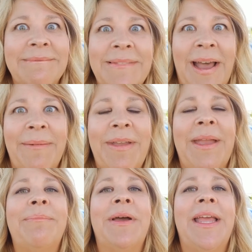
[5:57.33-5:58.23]
I
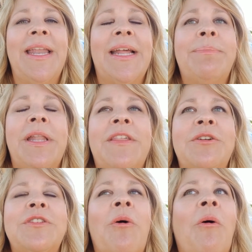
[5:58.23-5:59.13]
mean, but
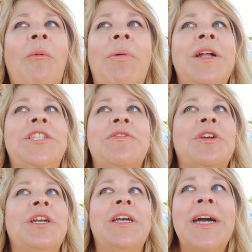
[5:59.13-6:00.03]
there's a whole bunch
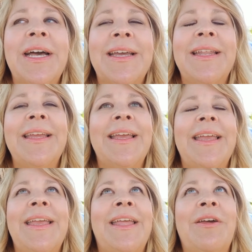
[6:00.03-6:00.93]
of good
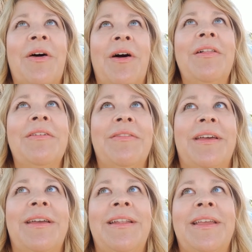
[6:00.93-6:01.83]
in all of
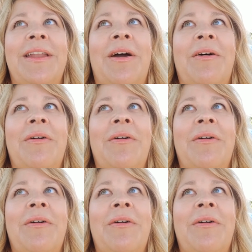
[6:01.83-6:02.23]
it, you know,